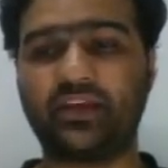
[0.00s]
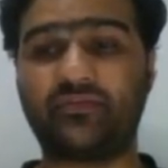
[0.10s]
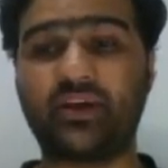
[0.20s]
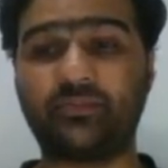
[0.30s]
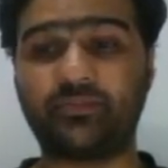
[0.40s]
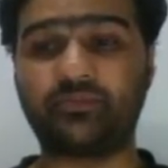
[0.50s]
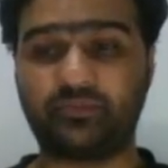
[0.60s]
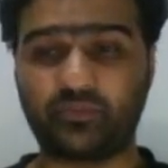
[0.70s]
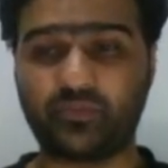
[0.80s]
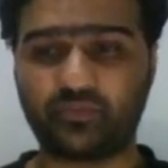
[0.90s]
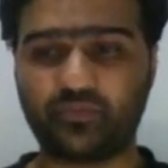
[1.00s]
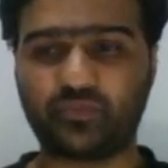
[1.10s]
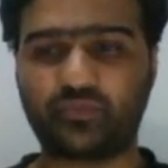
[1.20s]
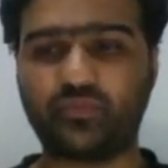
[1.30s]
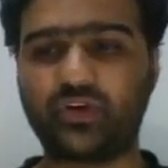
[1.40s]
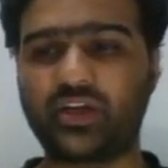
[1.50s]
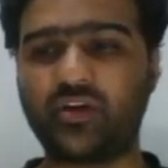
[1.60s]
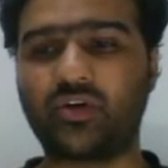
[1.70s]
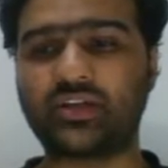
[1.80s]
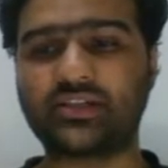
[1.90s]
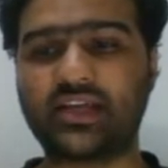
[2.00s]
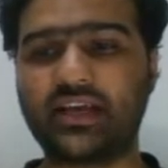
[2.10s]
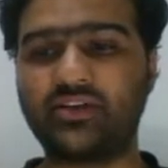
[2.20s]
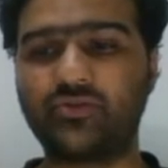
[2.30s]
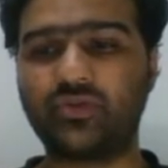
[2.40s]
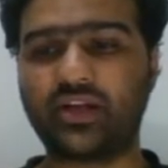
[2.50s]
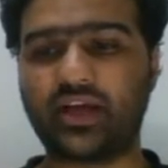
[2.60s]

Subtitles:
If I'm working on a schedule